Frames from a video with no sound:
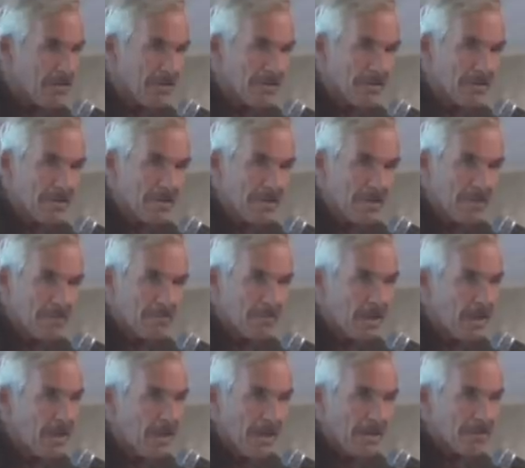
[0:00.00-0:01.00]
are the
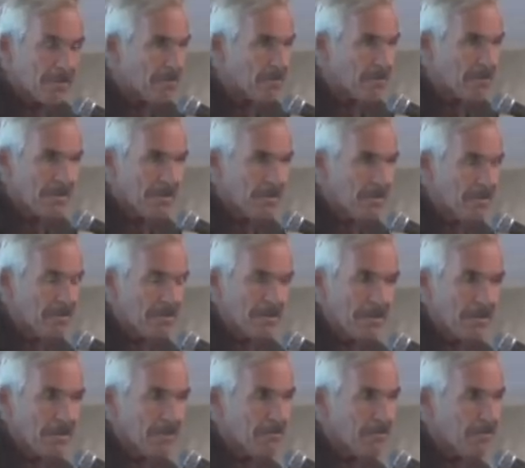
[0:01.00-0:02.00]
same. So,
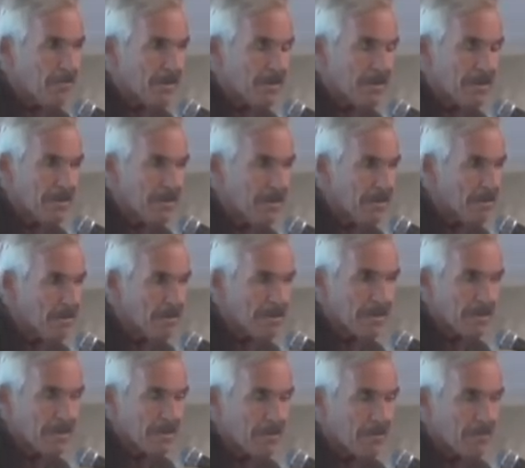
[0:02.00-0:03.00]
this is a
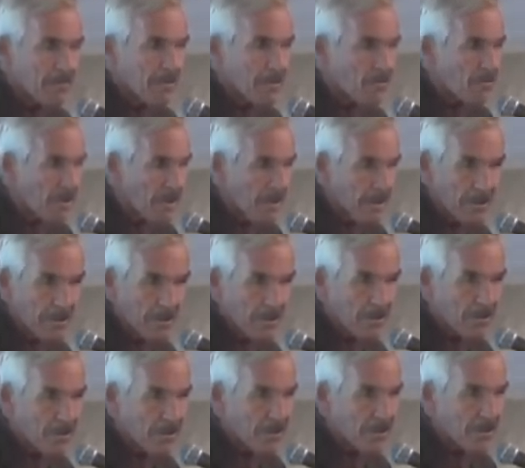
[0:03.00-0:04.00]
fantastic
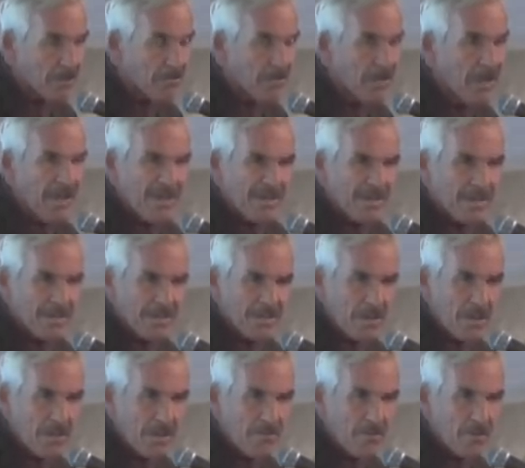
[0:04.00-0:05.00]
relationship that's
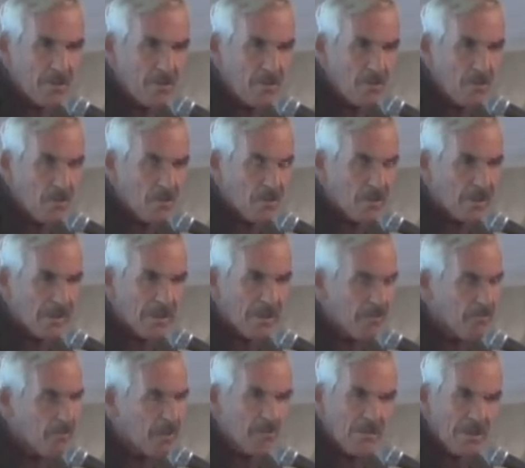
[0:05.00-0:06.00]
kind of ignored,
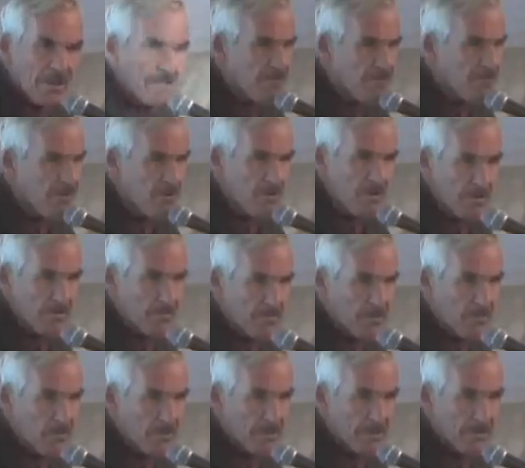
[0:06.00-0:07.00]
but very
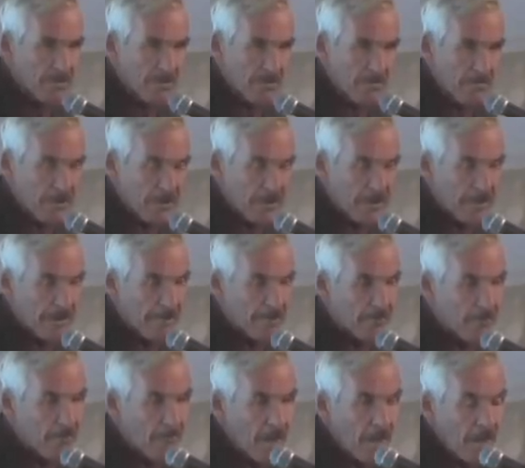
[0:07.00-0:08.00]
important to me.
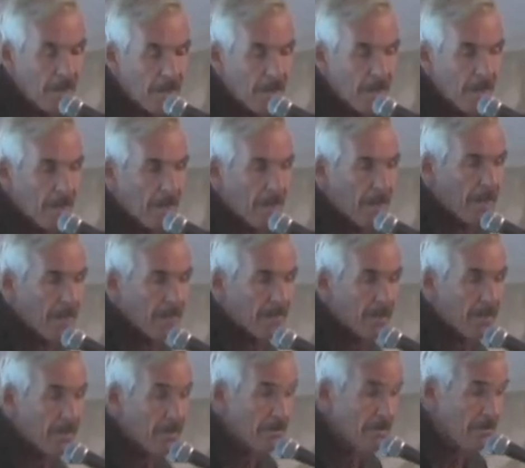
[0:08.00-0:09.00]
And
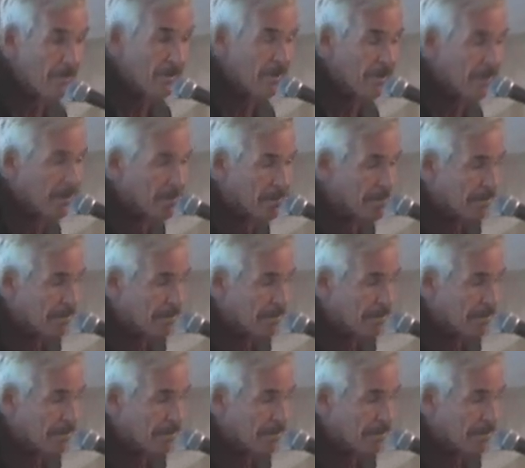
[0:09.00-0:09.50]
the other thing